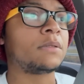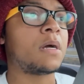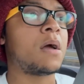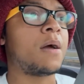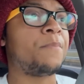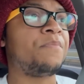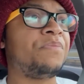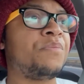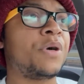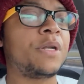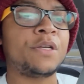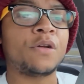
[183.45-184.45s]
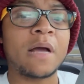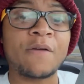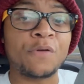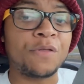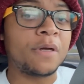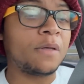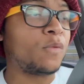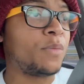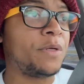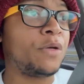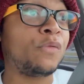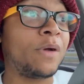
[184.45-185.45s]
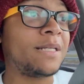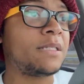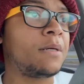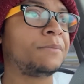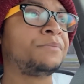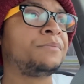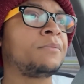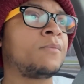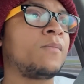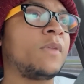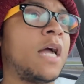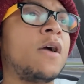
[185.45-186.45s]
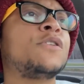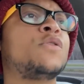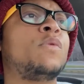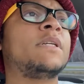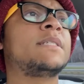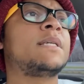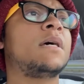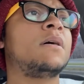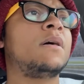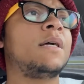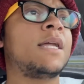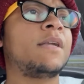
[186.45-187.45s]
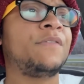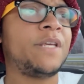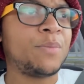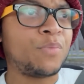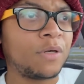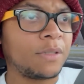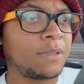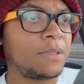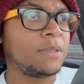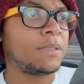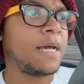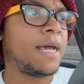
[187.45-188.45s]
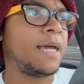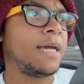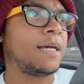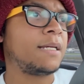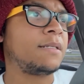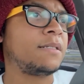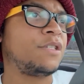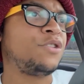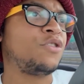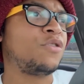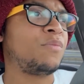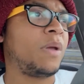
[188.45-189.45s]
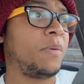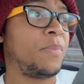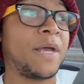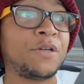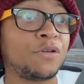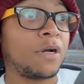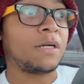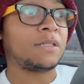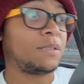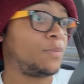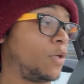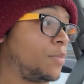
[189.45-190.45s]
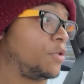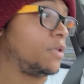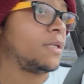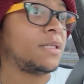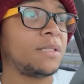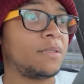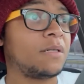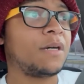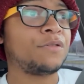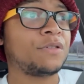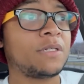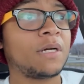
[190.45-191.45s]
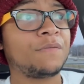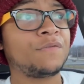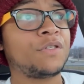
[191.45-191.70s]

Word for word: Um, but you know, everything would be great. I also want to sell a lot of ebooks and you know maybe Patreon subscriptions and other stuff.